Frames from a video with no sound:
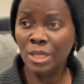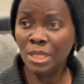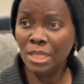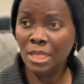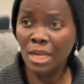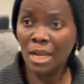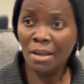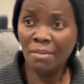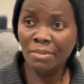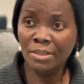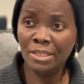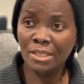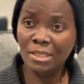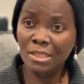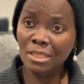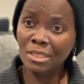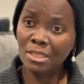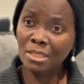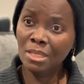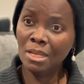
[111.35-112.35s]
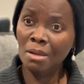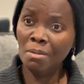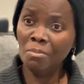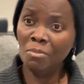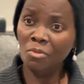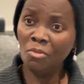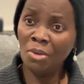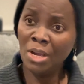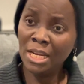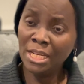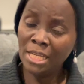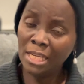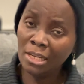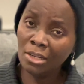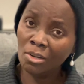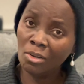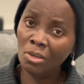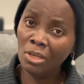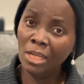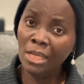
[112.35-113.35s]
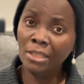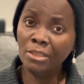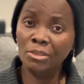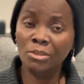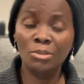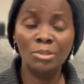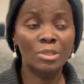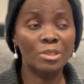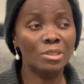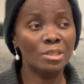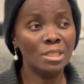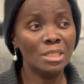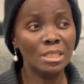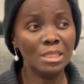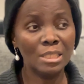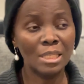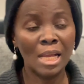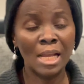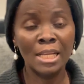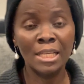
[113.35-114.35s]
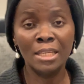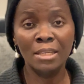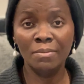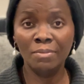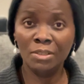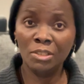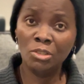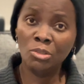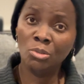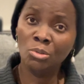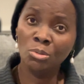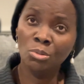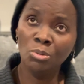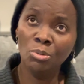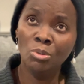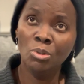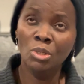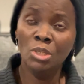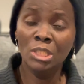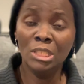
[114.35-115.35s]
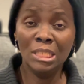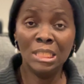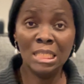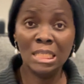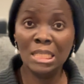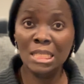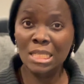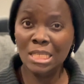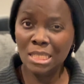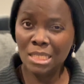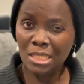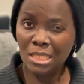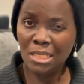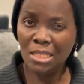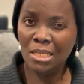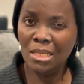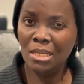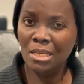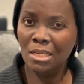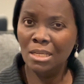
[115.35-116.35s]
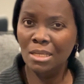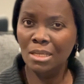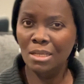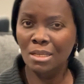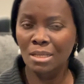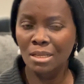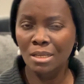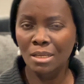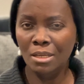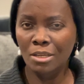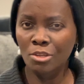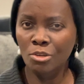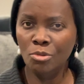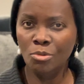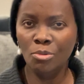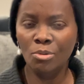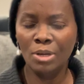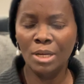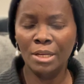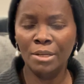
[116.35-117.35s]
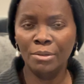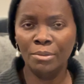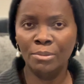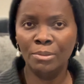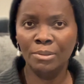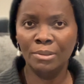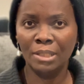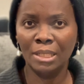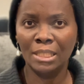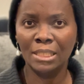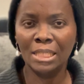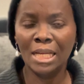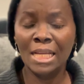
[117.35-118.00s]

They have a system where they collect those things and give it to the needy, you know, and all that.